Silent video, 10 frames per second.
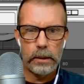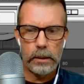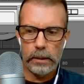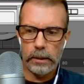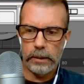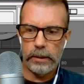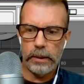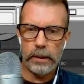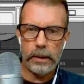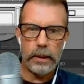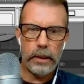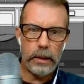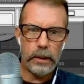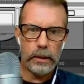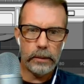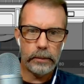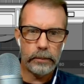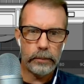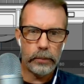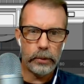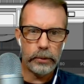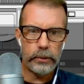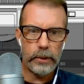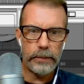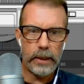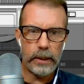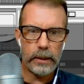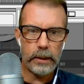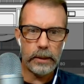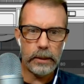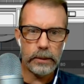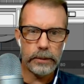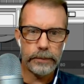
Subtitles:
let's hit E and pull straight back like this.